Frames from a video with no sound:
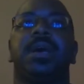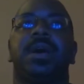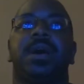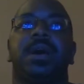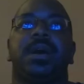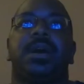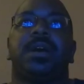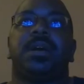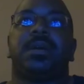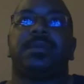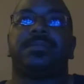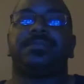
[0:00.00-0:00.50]

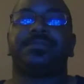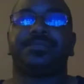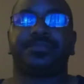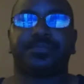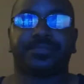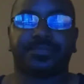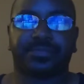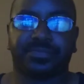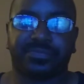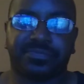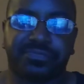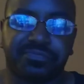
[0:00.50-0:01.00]
Um,
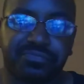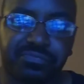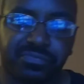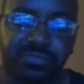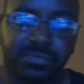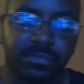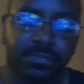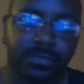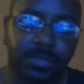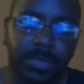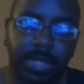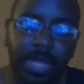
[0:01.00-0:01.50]

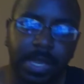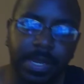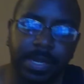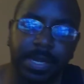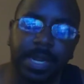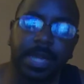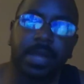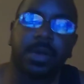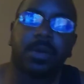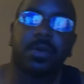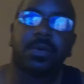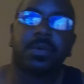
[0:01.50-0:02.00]

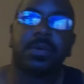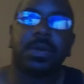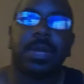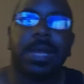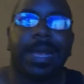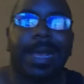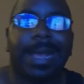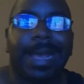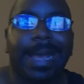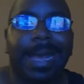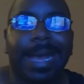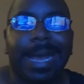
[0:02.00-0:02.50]
Now,
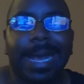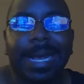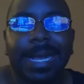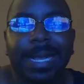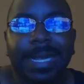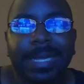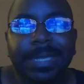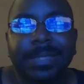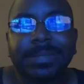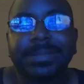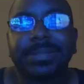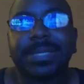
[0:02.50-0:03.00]

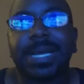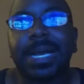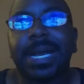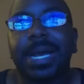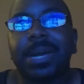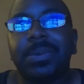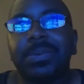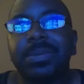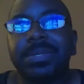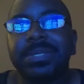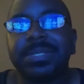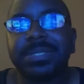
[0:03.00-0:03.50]
I
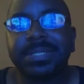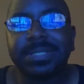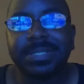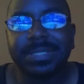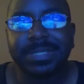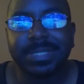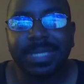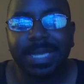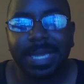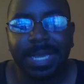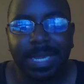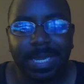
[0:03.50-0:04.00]
want to
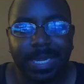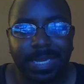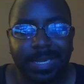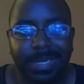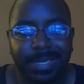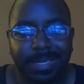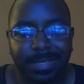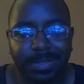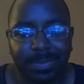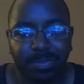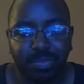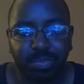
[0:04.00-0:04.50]
say
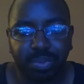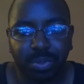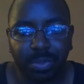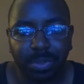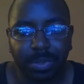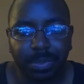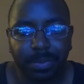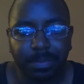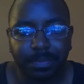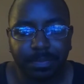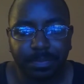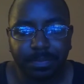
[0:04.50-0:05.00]

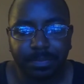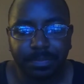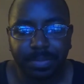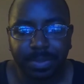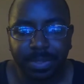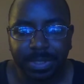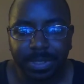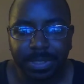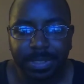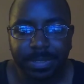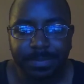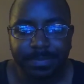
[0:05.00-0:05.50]
pull
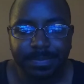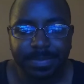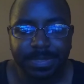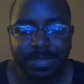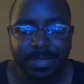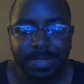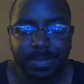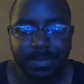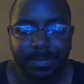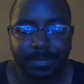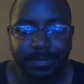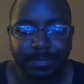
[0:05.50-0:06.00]
ups
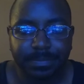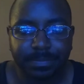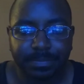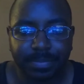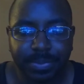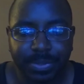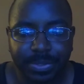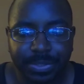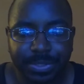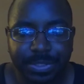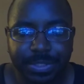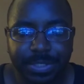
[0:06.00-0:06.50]
and
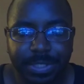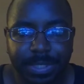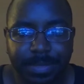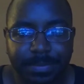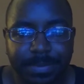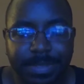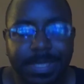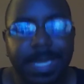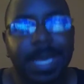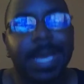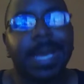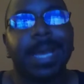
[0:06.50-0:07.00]
push
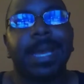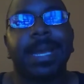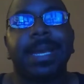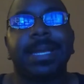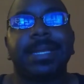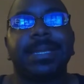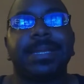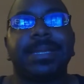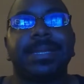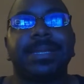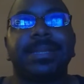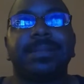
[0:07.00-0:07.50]
ups.
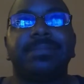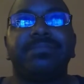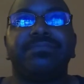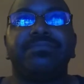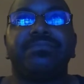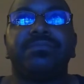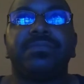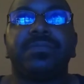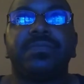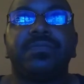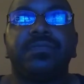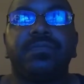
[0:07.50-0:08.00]

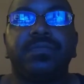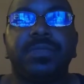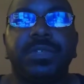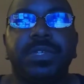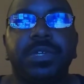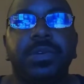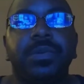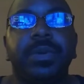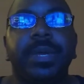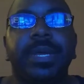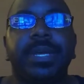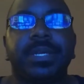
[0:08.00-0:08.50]

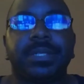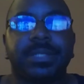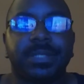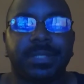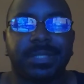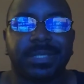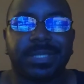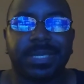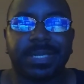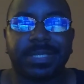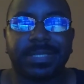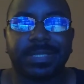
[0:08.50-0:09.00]
Two
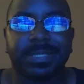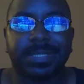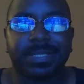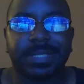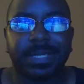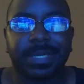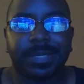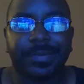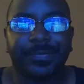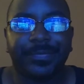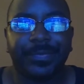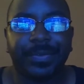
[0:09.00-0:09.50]
exercises
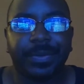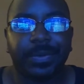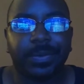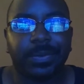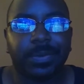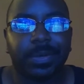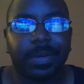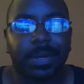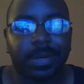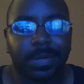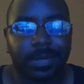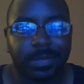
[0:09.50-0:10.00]
I
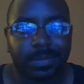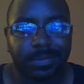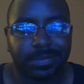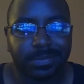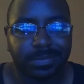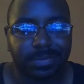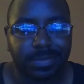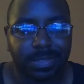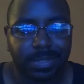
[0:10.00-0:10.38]
feel are.